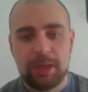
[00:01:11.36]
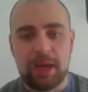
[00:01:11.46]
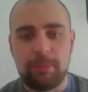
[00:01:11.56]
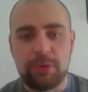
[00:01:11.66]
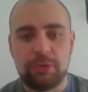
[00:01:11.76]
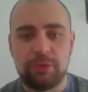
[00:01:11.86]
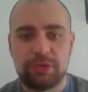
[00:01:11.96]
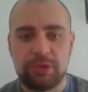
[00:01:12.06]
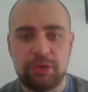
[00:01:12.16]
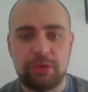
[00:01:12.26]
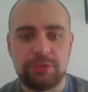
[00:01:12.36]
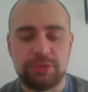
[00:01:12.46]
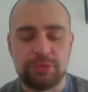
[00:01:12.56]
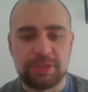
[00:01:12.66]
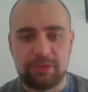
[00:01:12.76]
and we also
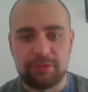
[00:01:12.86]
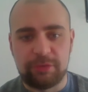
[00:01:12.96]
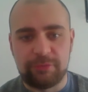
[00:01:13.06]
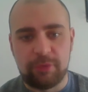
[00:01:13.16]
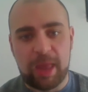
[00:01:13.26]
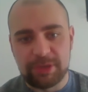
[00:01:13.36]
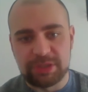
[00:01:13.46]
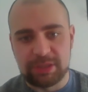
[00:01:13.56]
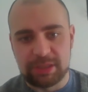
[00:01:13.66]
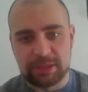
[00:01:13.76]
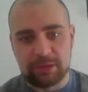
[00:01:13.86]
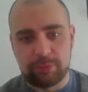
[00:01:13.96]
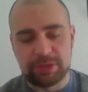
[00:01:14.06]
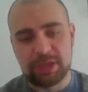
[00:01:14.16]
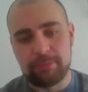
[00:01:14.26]
do testing for epigenetics,
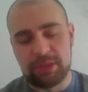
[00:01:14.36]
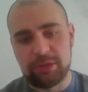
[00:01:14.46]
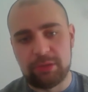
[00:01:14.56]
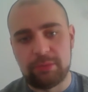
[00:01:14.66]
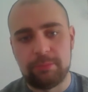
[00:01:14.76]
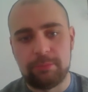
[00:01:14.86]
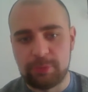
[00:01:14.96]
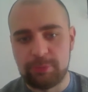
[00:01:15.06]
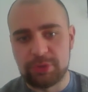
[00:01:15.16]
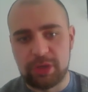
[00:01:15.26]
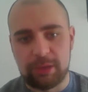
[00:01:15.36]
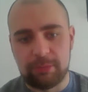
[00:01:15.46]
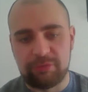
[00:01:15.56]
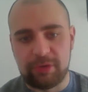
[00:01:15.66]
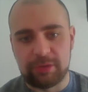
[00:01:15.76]
which can be done multiple
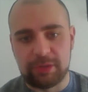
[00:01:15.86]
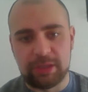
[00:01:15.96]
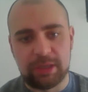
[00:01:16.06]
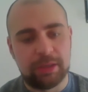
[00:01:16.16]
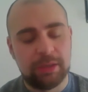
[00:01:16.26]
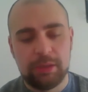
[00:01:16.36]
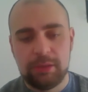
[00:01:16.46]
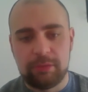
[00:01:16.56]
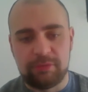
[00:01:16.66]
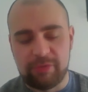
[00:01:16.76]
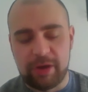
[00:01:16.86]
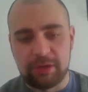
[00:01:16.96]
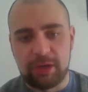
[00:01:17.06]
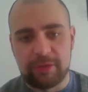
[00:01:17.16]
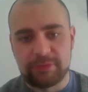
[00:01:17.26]
times throughout the year, throughout
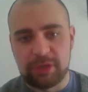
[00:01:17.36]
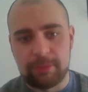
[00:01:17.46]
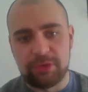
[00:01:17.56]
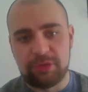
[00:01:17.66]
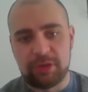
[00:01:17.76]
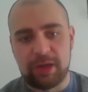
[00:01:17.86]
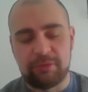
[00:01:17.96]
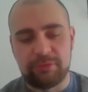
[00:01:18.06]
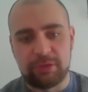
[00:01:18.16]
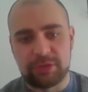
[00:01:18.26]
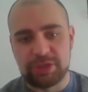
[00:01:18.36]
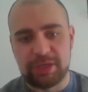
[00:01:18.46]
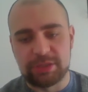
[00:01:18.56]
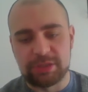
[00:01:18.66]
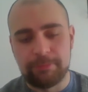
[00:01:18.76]
your lifetime to see how things are
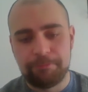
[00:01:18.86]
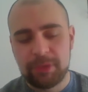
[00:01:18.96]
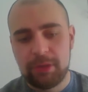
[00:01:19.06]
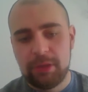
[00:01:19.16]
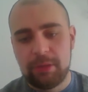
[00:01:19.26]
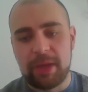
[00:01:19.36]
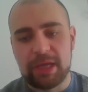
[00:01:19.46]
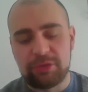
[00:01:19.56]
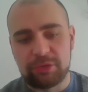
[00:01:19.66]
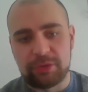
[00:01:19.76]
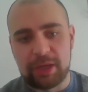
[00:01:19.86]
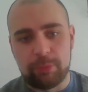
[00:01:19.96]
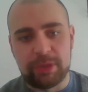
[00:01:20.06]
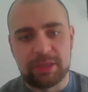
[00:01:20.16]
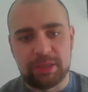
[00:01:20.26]
changing. Based on that,
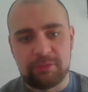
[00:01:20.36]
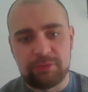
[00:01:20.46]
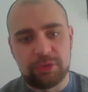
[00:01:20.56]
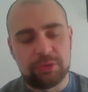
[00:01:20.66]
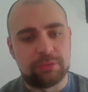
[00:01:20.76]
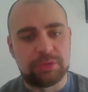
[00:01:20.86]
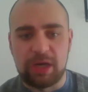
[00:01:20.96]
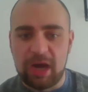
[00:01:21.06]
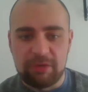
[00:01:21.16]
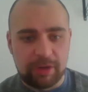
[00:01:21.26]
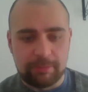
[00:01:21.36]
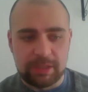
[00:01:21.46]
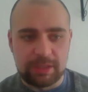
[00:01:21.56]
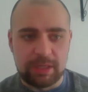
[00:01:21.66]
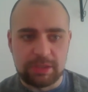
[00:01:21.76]
we can give you diet
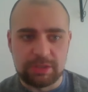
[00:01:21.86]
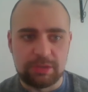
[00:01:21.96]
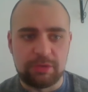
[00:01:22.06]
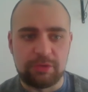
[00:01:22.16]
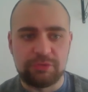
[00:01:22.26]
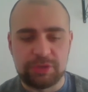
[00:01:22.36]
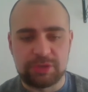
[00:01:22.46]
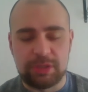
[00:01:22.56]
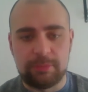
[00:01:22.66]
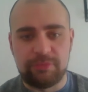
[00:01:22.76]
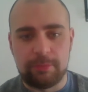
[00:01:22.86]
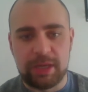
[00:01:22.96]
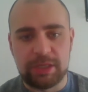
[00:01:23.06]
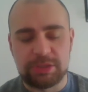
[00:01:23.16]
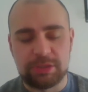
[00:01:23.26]
recommendations, nutritional
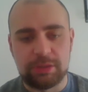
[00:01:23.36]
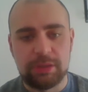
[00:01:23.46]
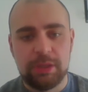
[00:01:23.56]
information,